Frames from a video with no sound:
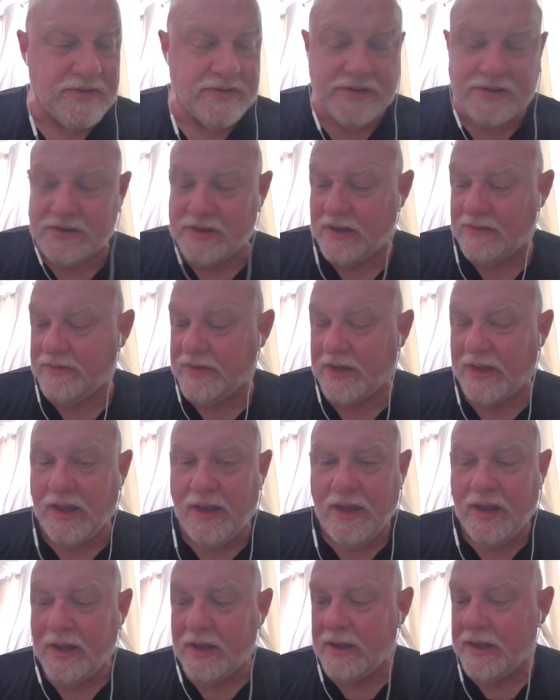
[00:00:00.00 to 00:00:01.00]
and stuff, like
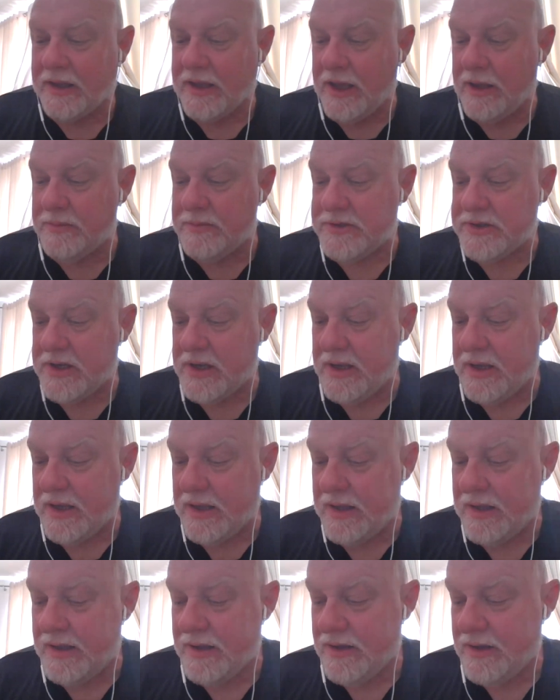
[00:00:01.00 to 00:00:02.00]
like
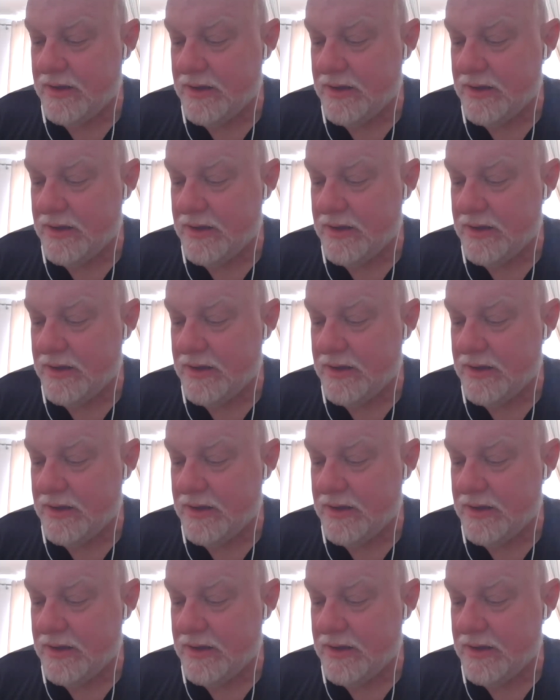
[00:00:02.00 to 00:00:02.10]
MJ